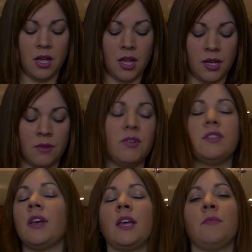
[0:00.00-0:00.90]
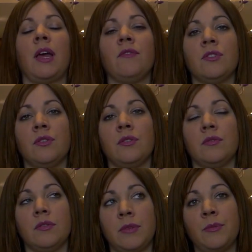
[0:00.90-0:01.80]
And every time
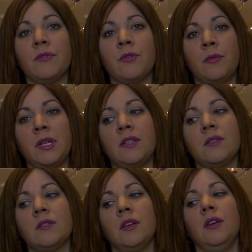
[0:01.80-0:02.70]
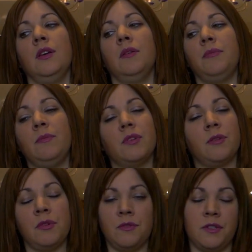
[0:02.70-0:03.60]
after my performance, people
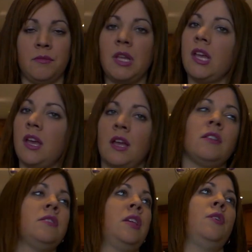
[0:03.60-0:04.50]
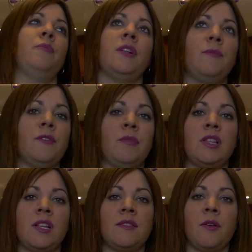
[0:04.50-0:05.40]
come over to me and they open up to me
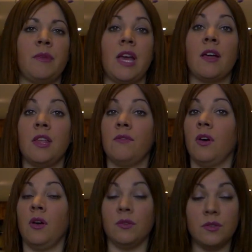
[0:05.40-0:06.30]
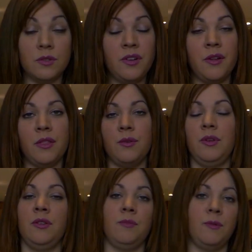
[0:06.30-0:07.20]
and they tell me how they've also gone
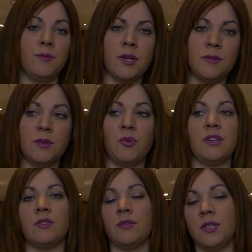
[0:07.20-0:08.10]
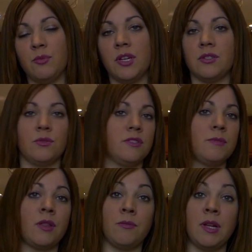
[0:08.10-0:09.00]
through either postpartum depression or some
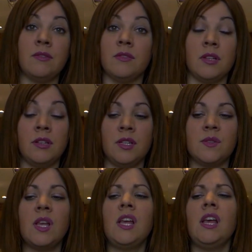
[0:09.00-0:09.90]
other mental illness.